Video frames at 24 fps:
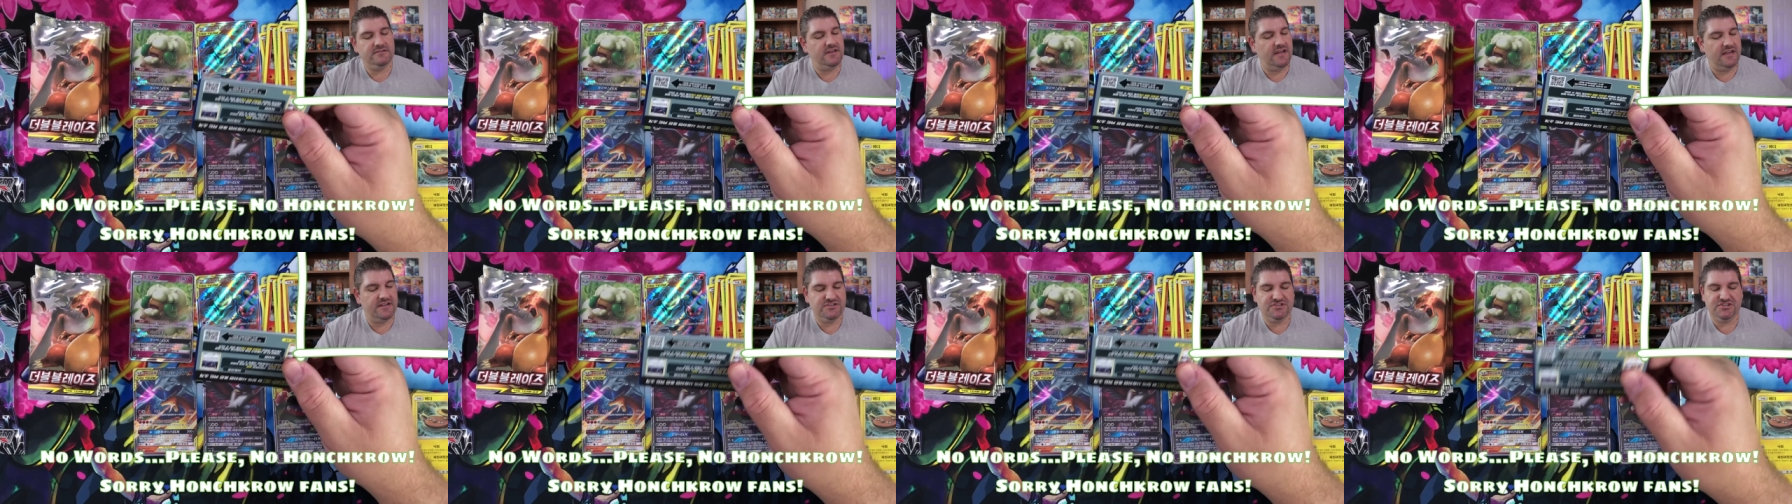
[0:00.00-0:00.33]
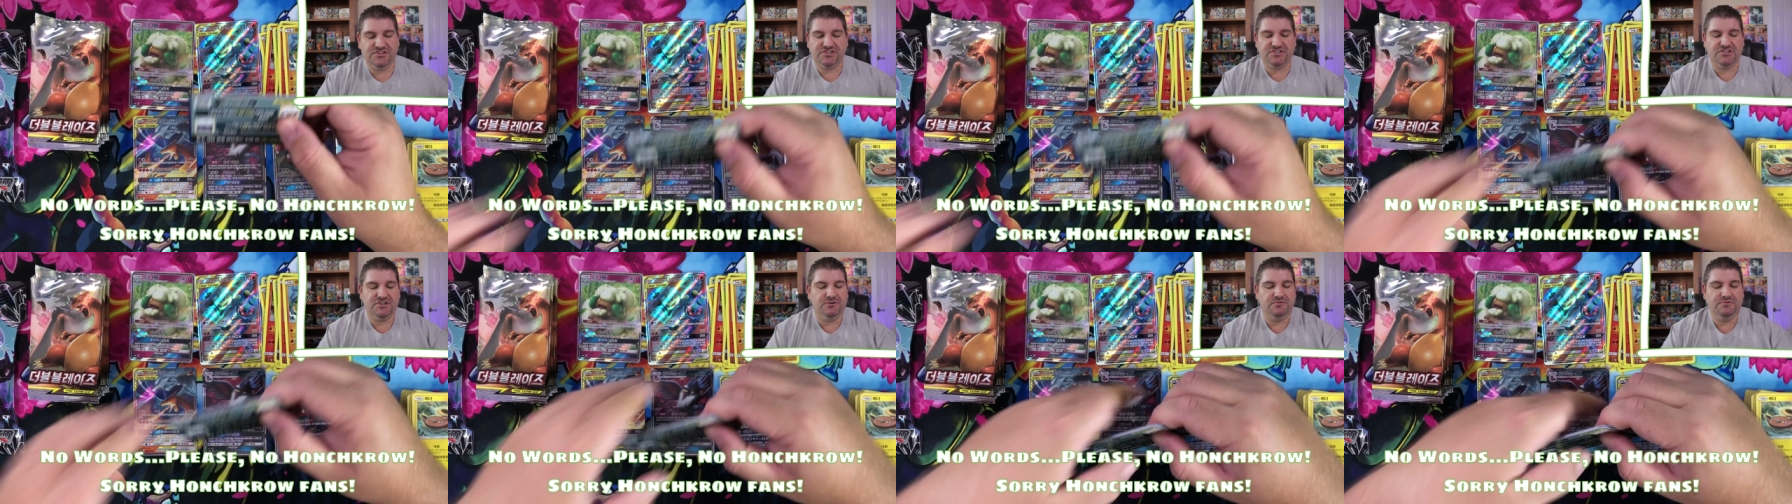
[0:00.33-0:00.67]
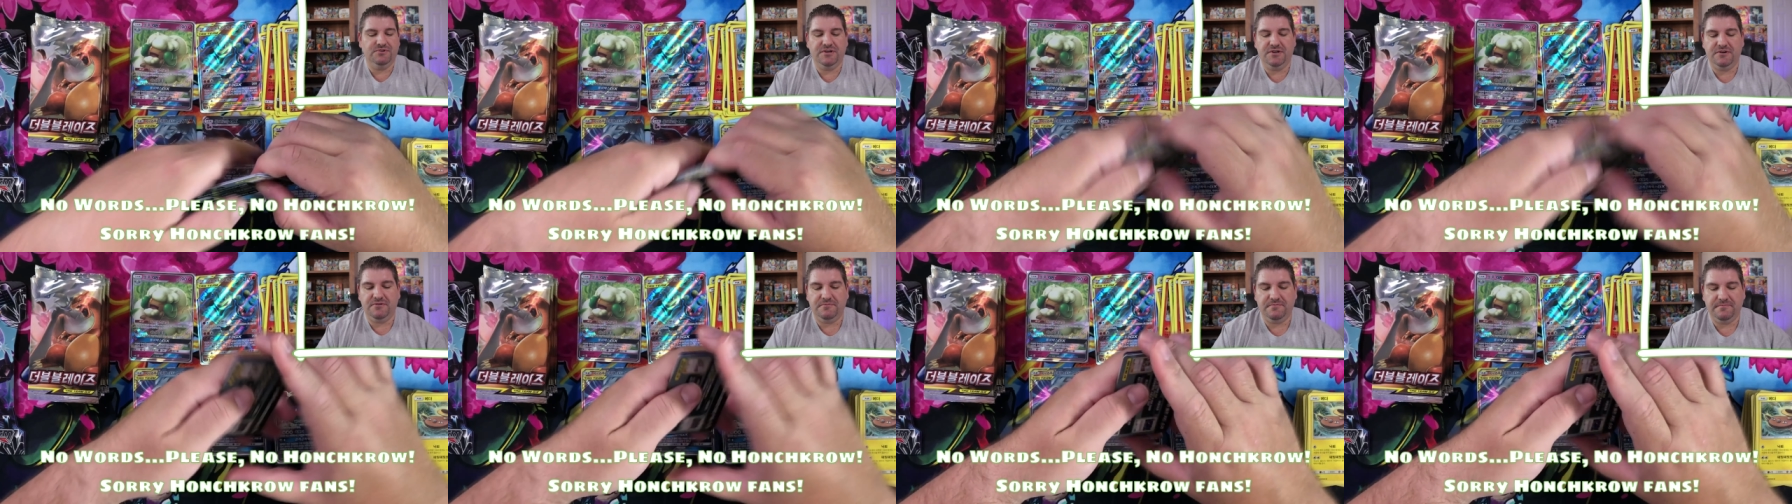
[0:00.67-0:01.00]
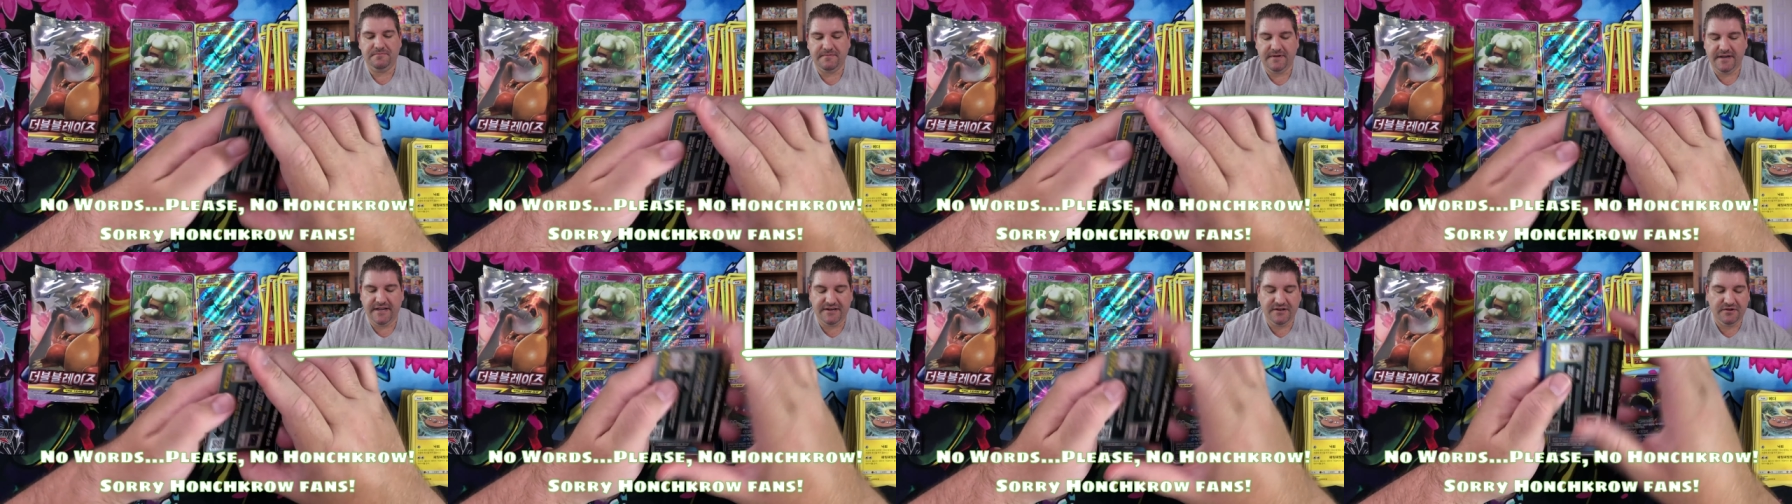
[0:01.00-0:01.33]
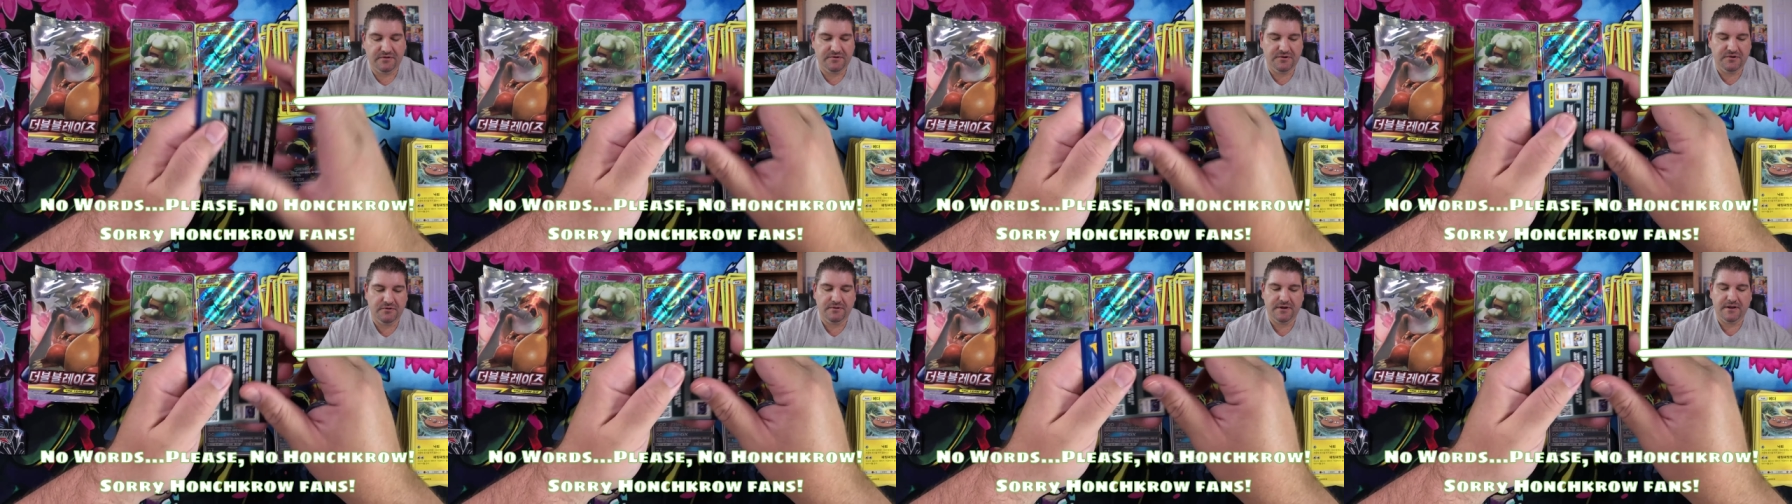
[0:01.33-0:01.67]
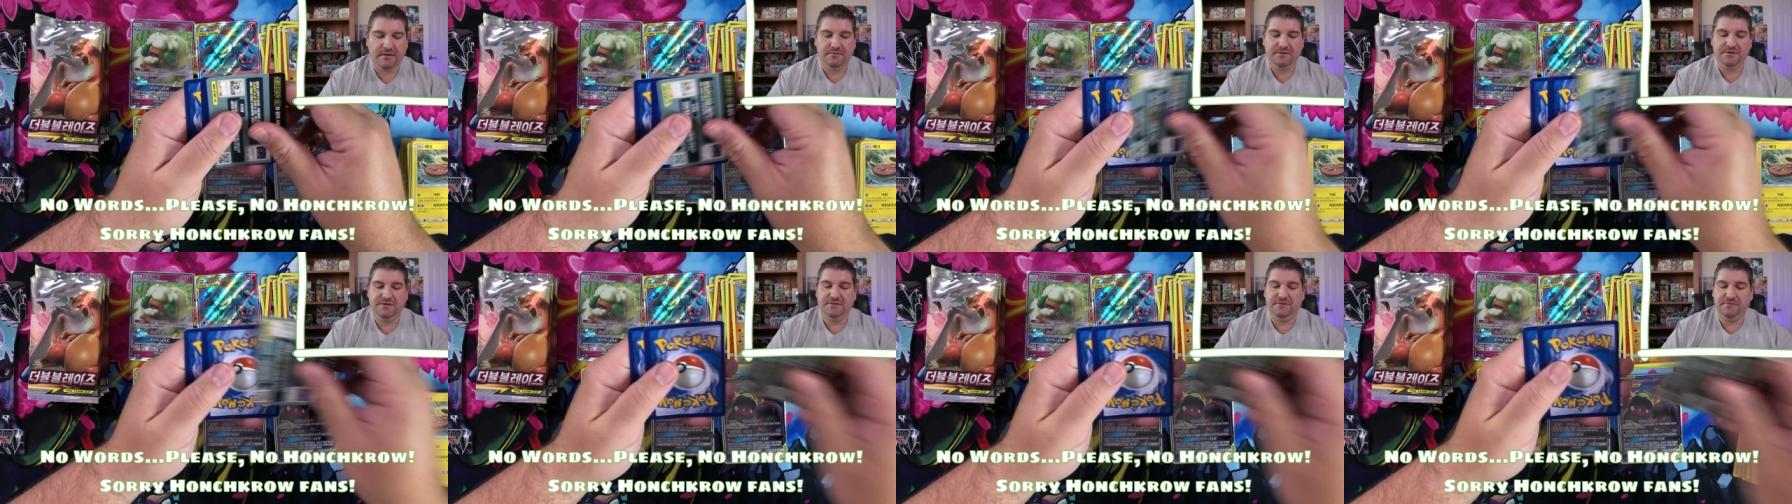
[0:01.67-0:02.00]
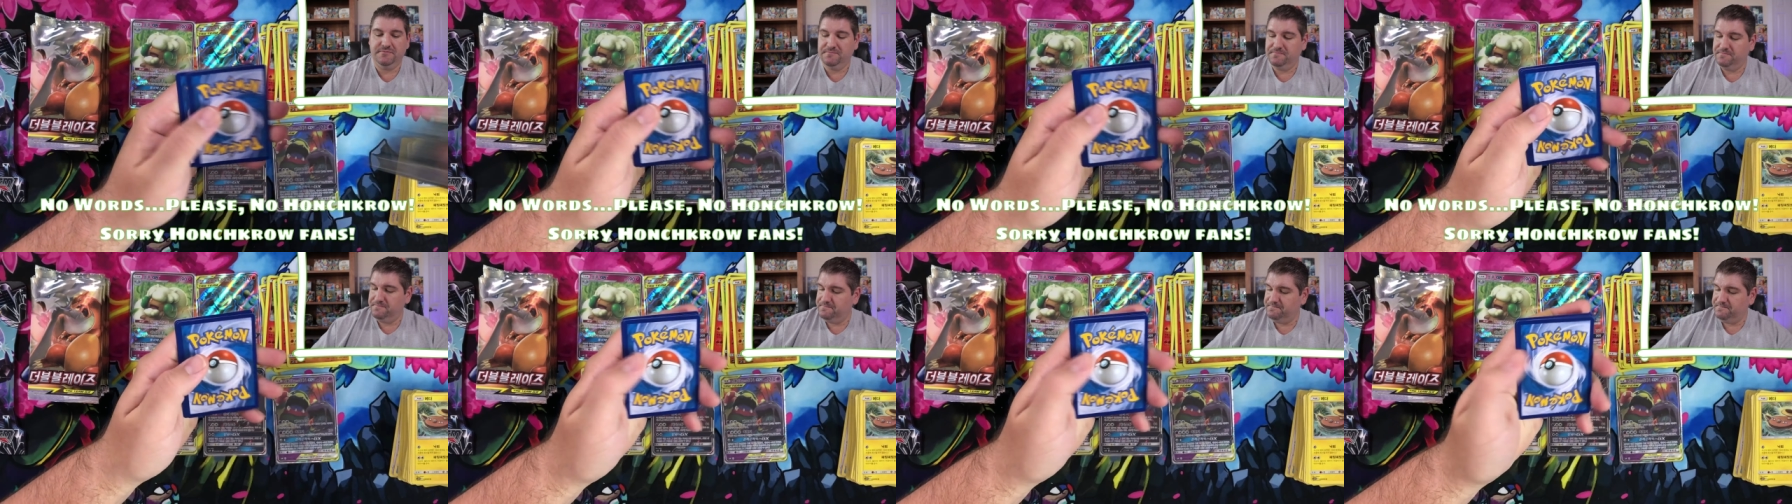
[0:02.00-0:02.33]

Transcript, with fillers: I just don't know. I don't know what I would do.